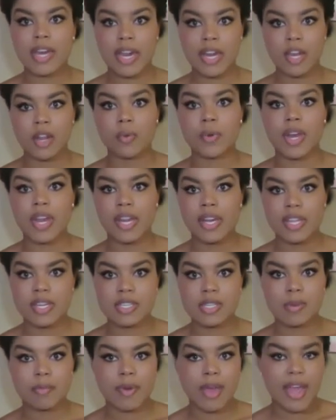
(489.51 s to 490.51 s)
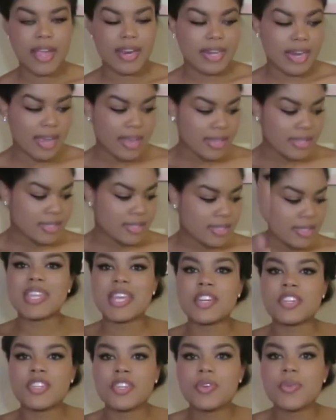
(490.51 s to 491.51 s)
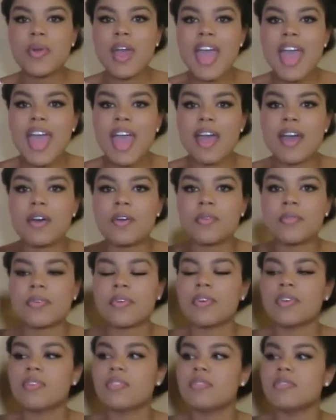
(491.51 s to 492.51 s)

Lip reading: and I know what I need to buy next. They do have